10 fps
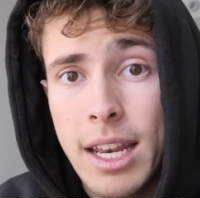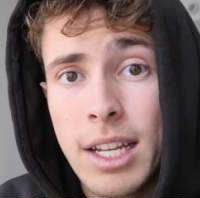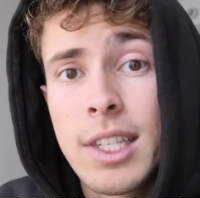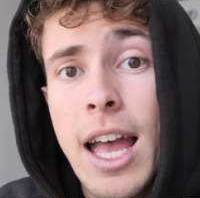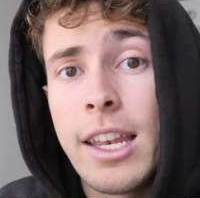And
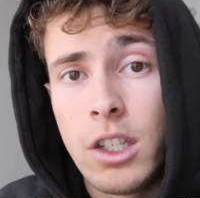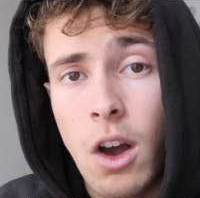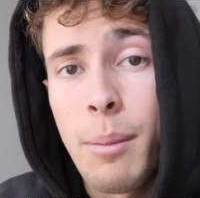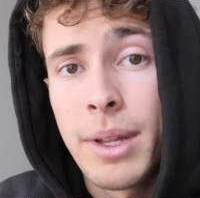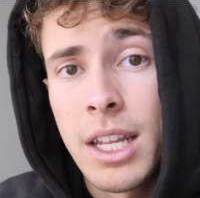it's that
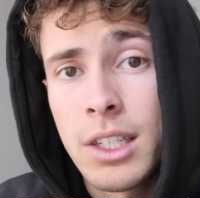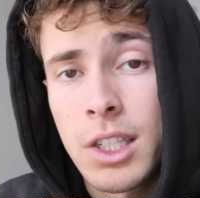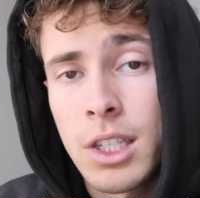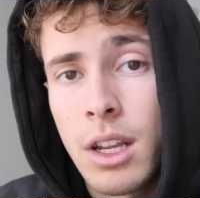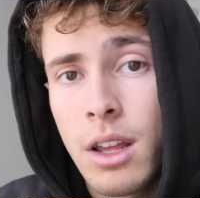
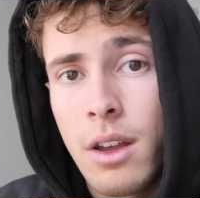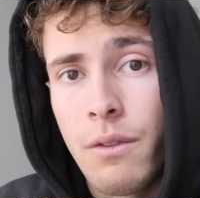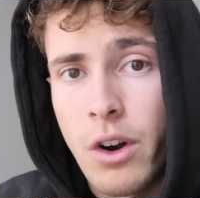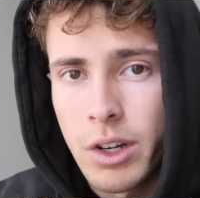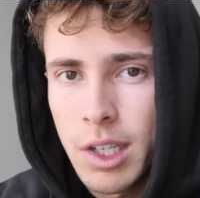dominance
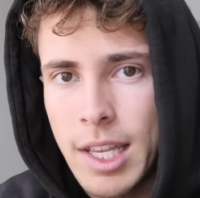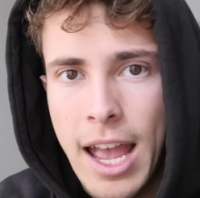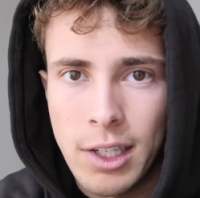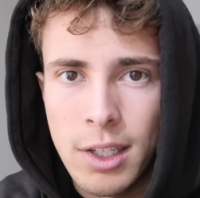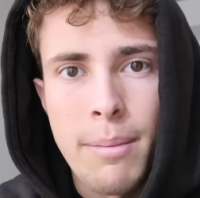versus
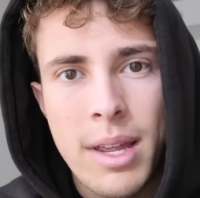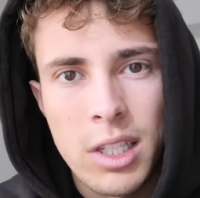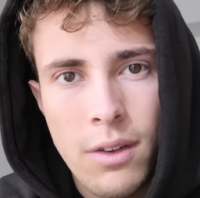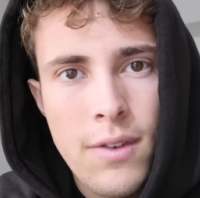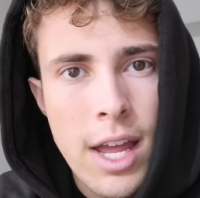that
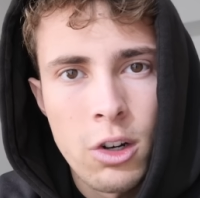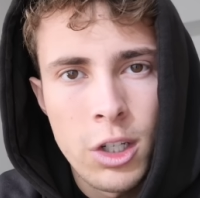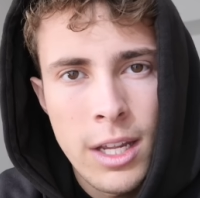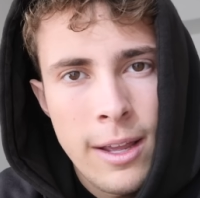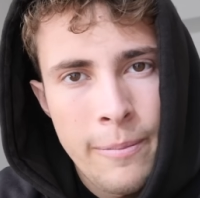submissive
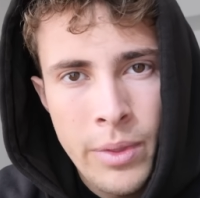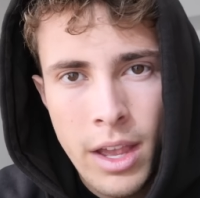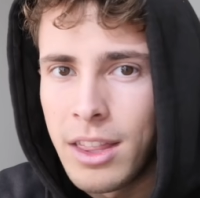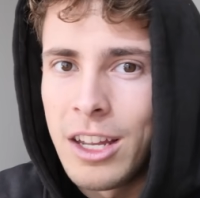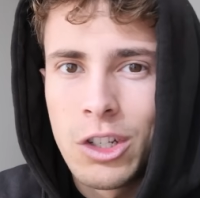energy
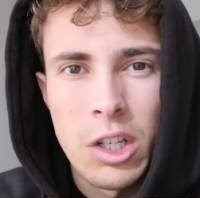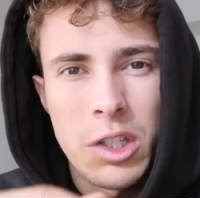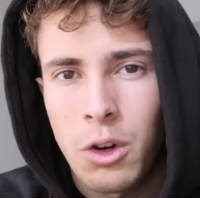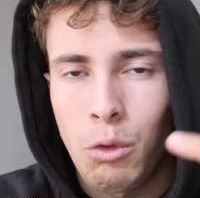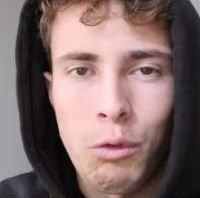that
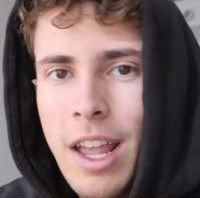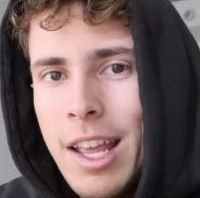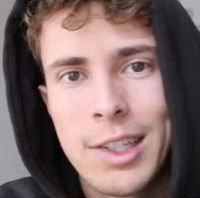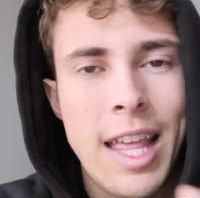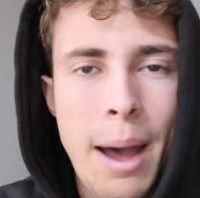just
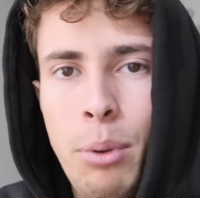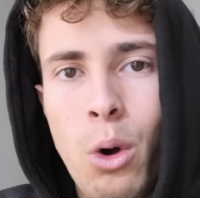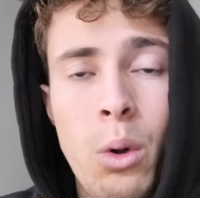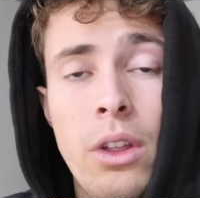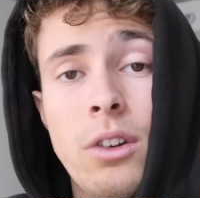creates that
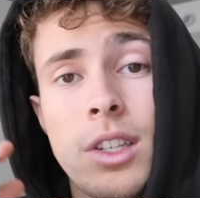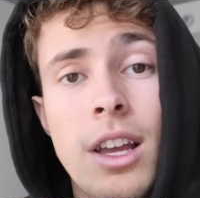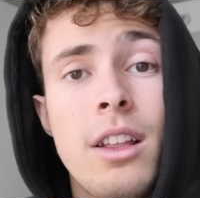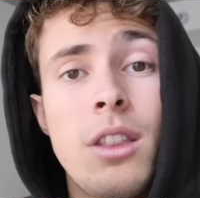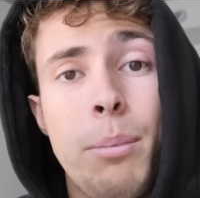pull. There's
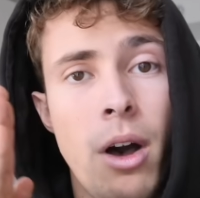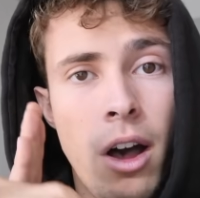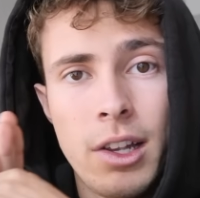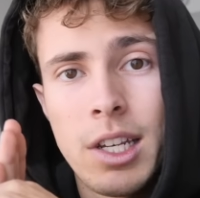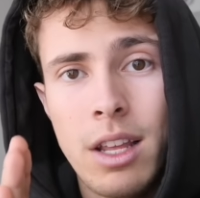the
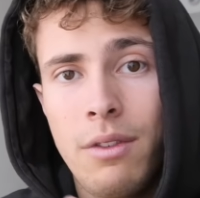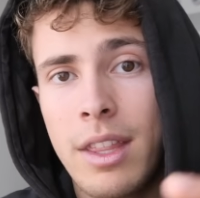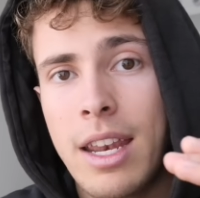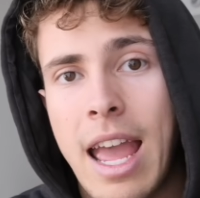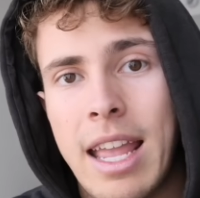positive
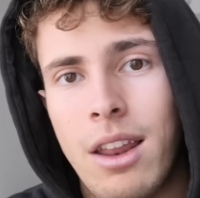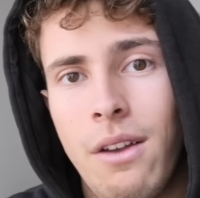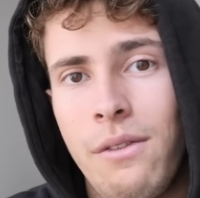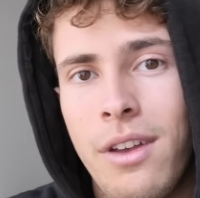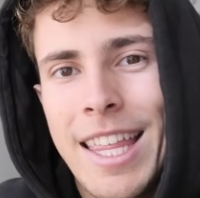and the
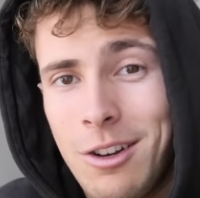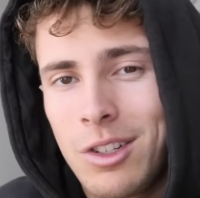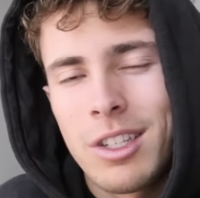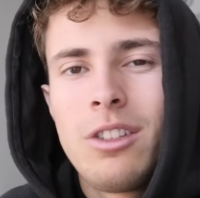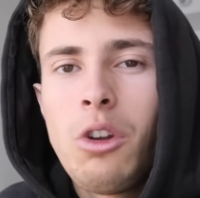negative.
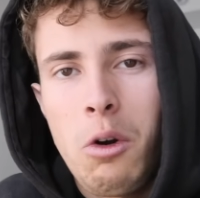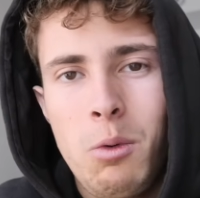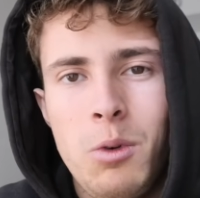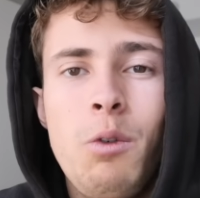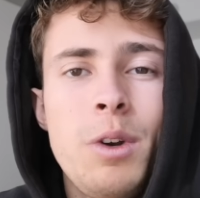There's no
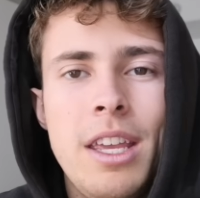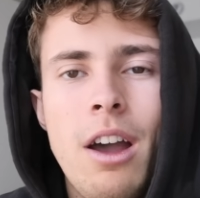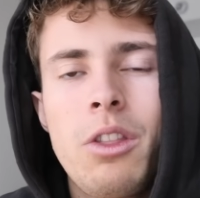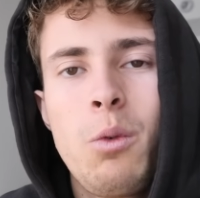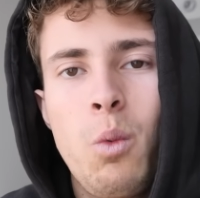really
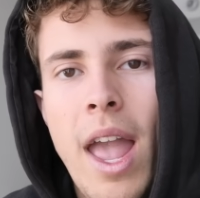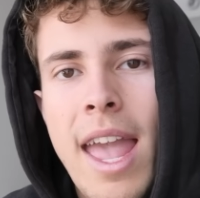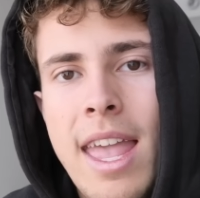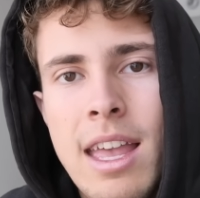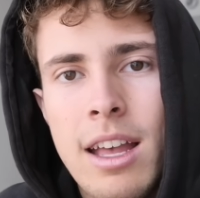other
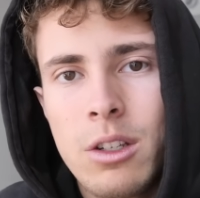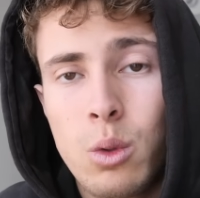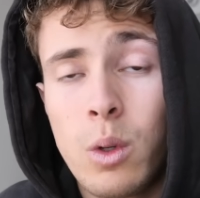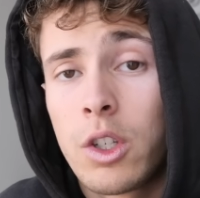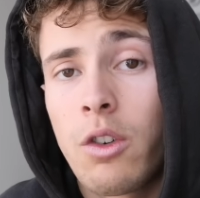way
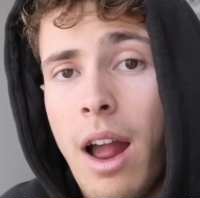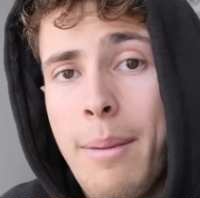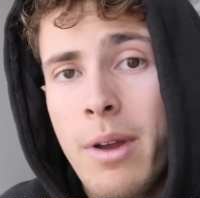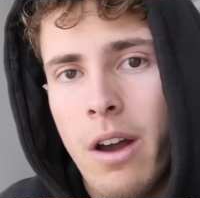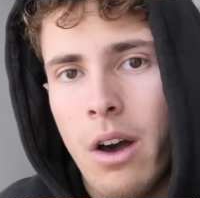to
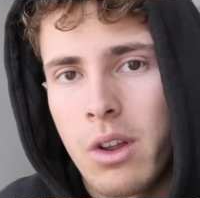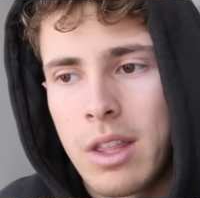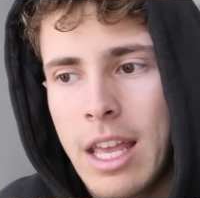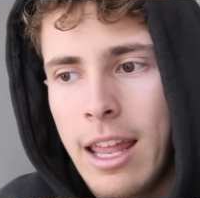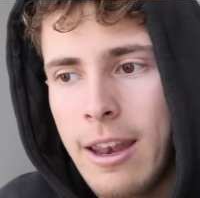describe it other
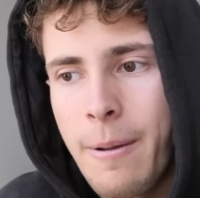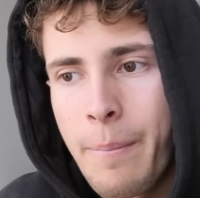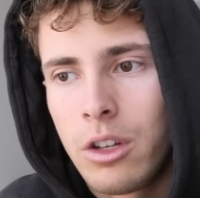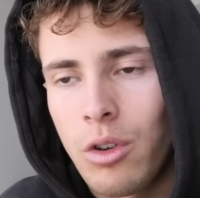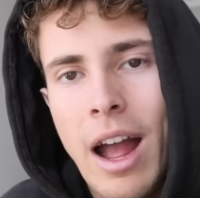than
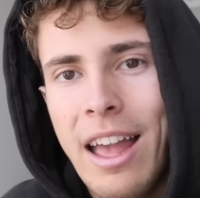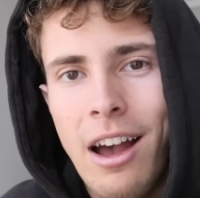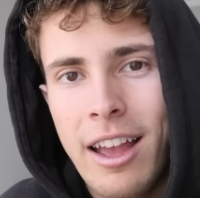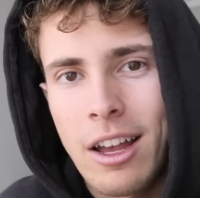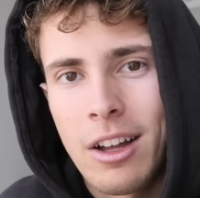try
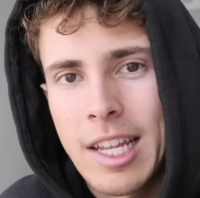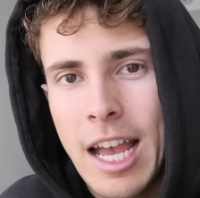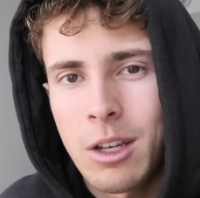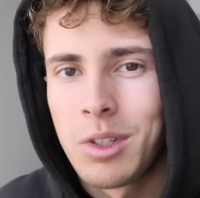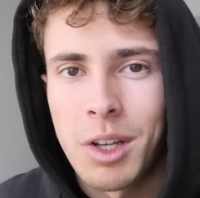eye
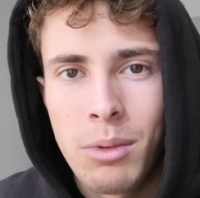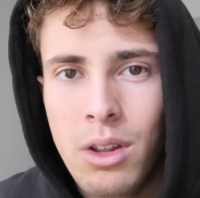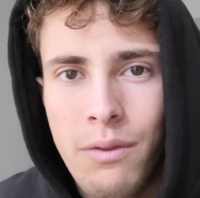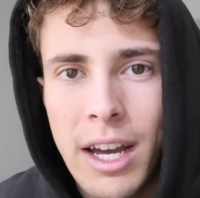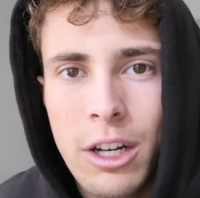contact with someone
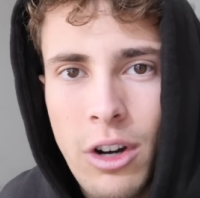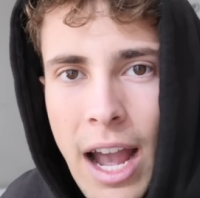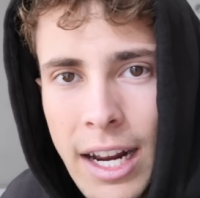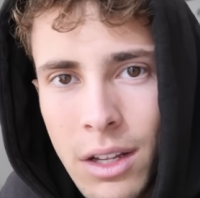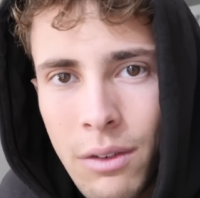you find
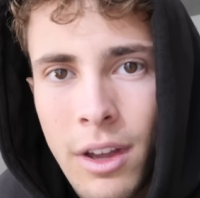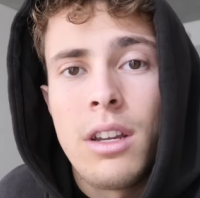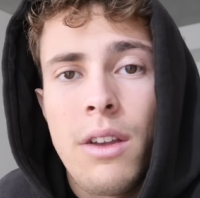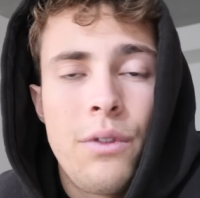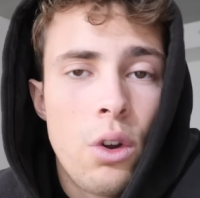attractive.
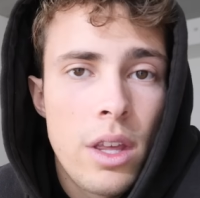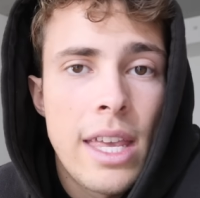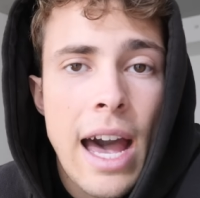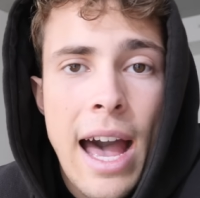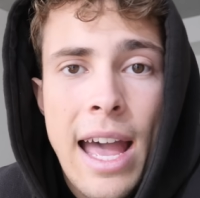If you're the
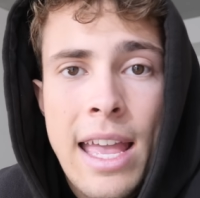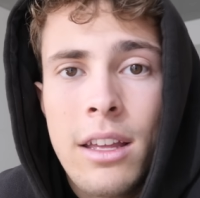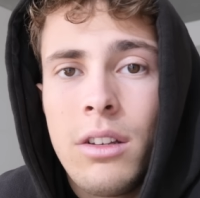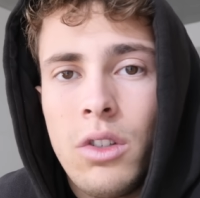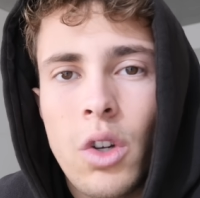guy,
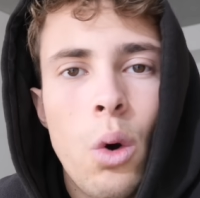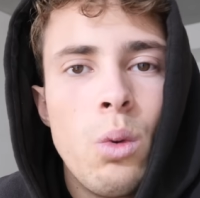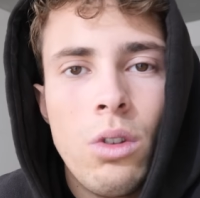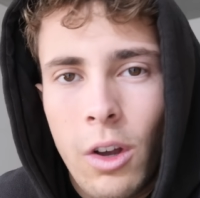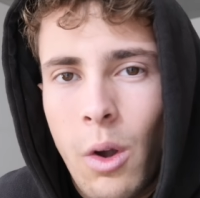
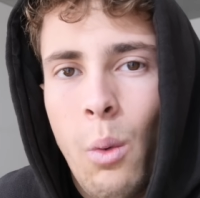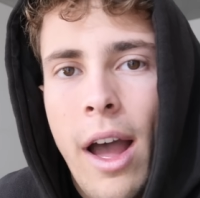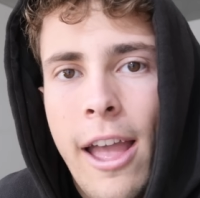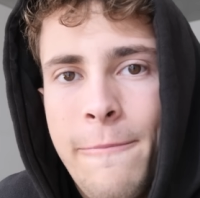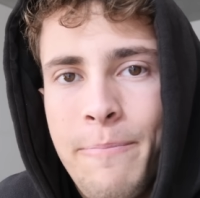don't look
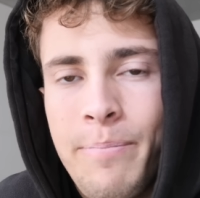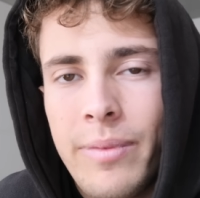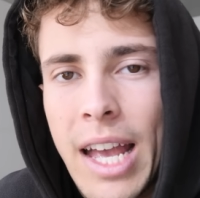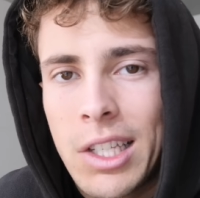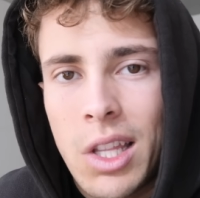away.
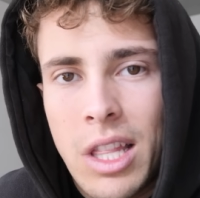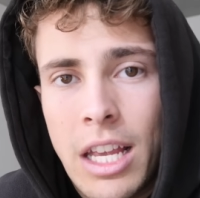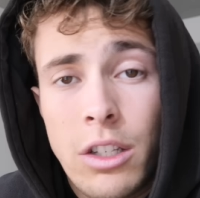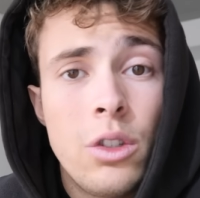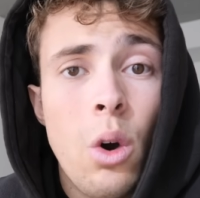That's the
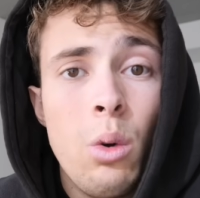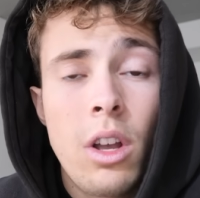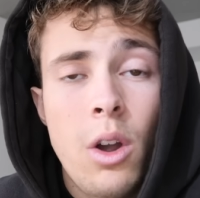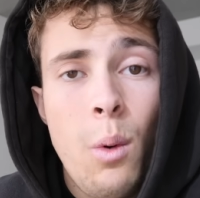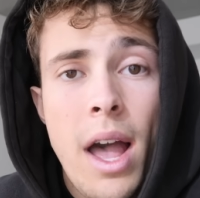thing. Don't
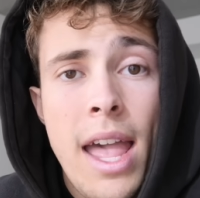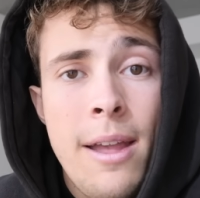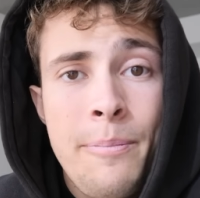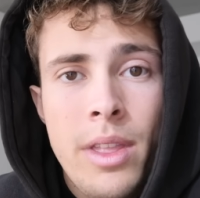look away.